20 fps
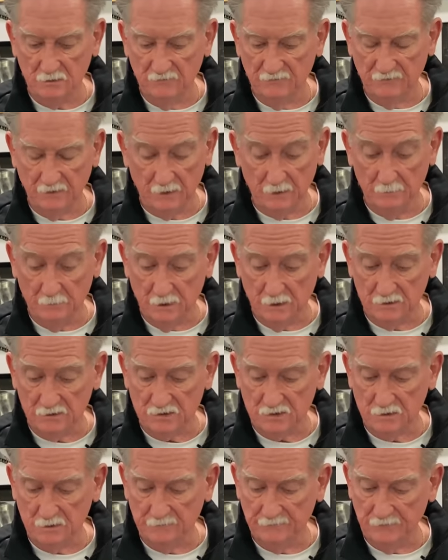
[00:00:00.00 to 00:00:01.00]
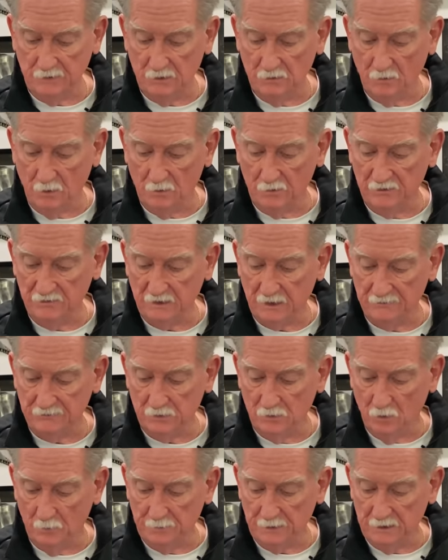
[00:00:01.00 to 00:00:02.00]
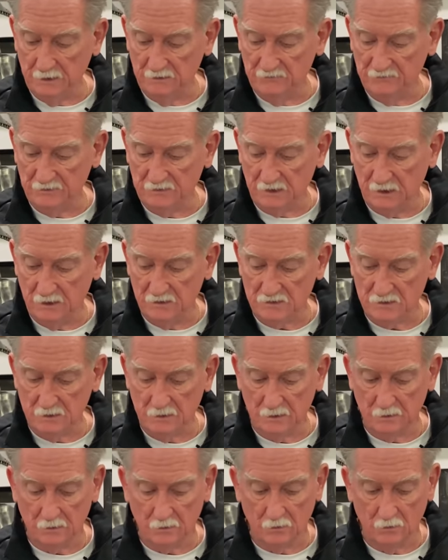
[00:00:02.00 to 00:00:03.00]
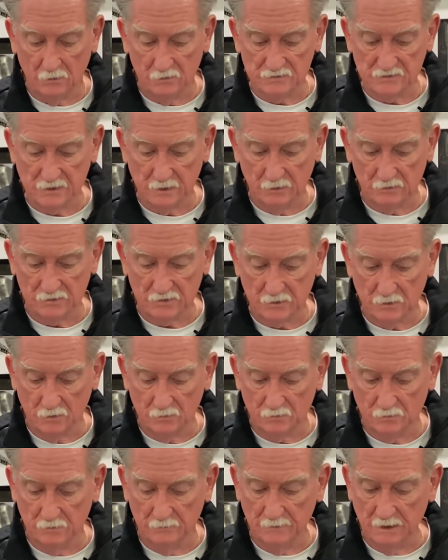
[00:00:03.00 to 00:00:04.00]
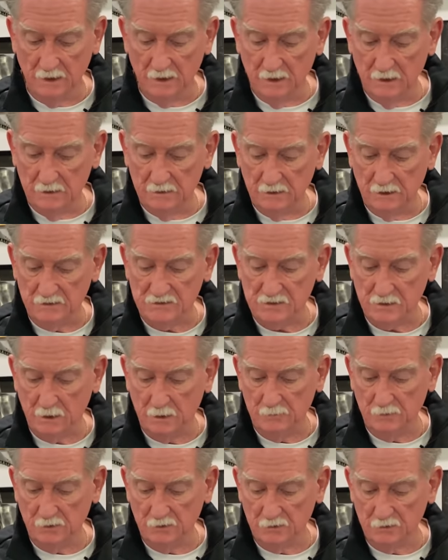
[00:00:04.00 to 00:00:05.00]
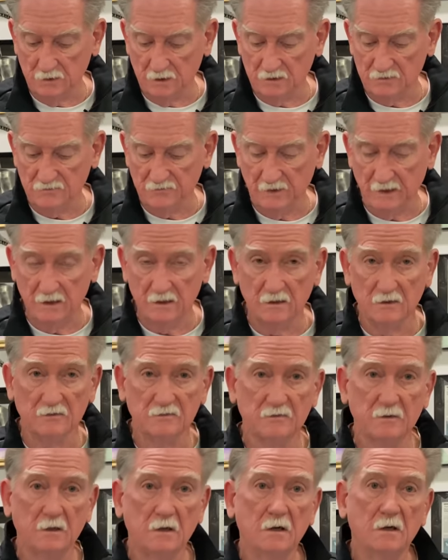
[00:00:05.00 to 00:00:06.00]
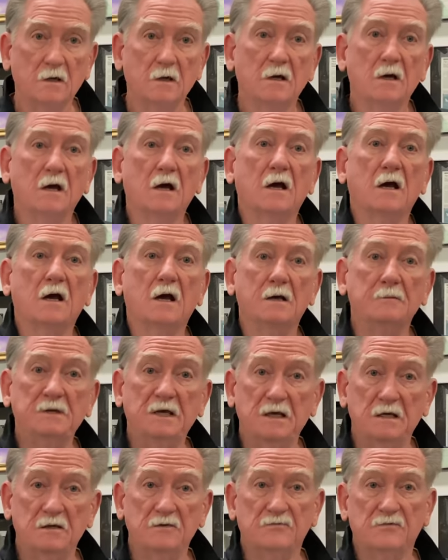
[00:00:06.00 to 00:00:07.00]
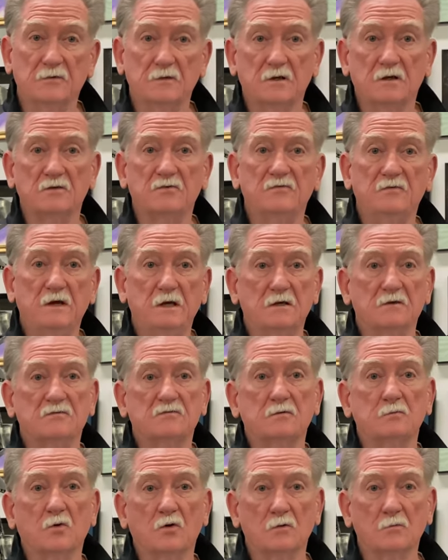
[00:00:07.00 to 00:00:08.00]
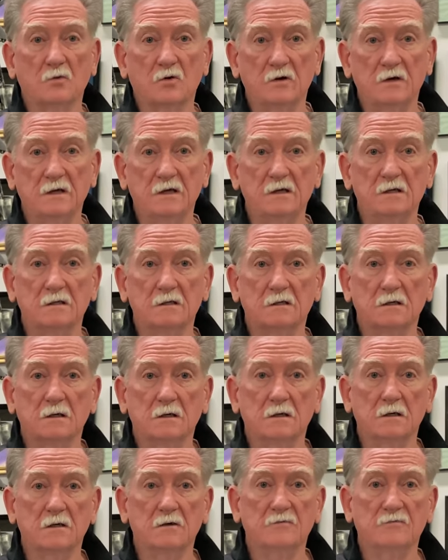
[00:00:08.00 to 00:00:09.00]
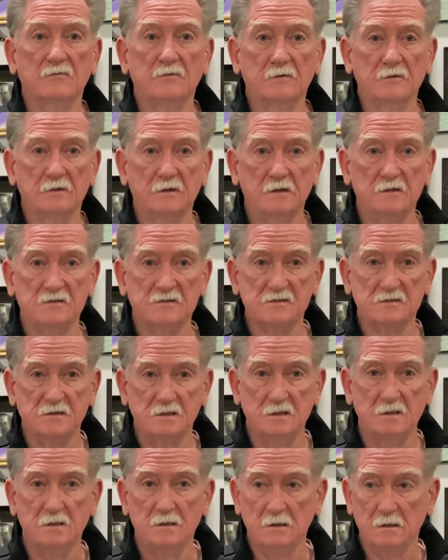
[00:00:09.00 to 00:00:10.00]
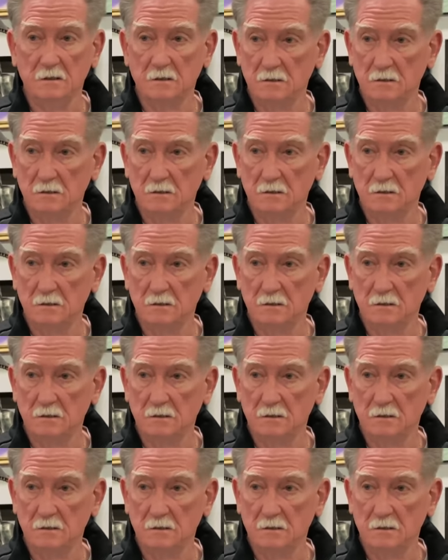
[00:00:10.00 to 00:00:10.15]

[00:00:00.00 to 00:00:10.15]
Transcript: you very much. You always have an open invitation at our wholesale showroom next time you're in Las Vegas. I'm headed for Las Vegas tomorrow morning for the